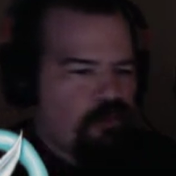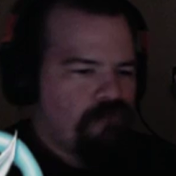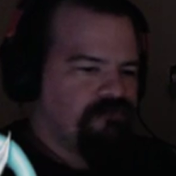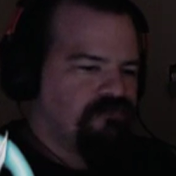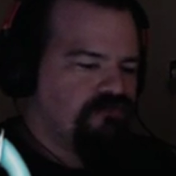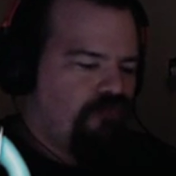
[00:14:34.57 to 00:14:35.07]

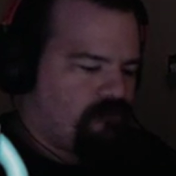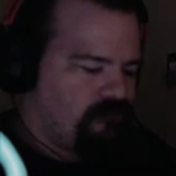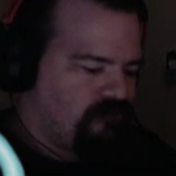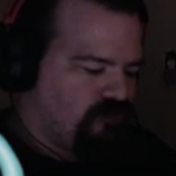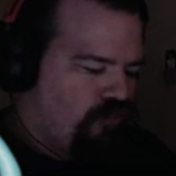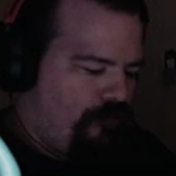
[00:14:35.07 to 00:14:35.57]
don't think
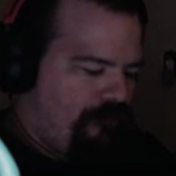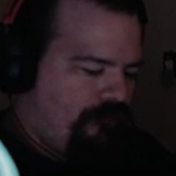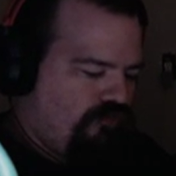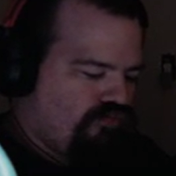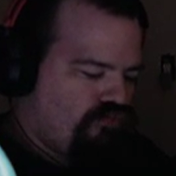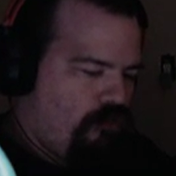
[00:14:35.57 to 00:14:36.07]
that's
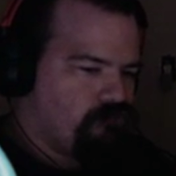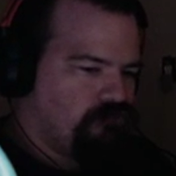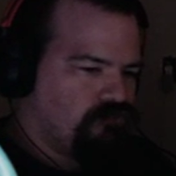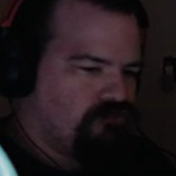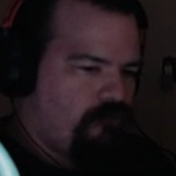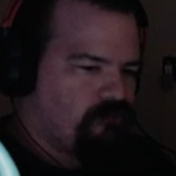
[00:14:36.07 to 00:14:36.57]
known,
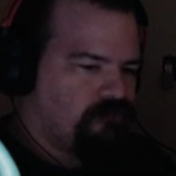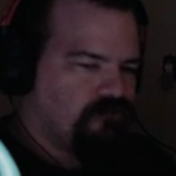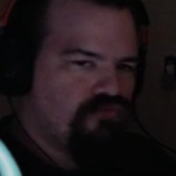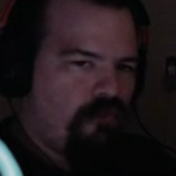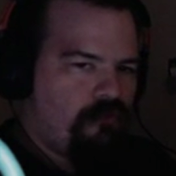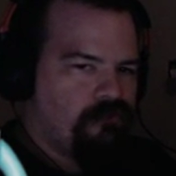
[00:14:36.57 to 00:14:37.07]
but
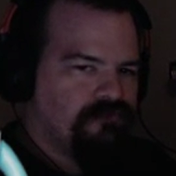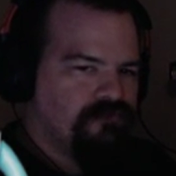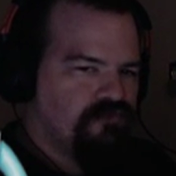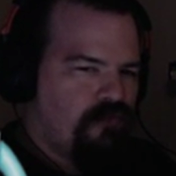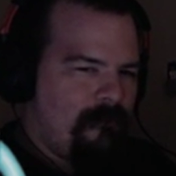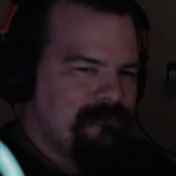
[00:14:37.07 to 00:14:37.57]
it's pretty
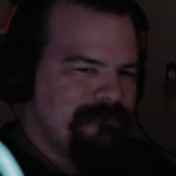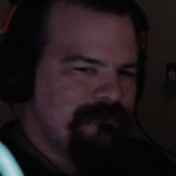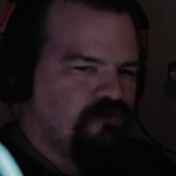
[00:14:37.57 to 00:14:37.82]
narrow.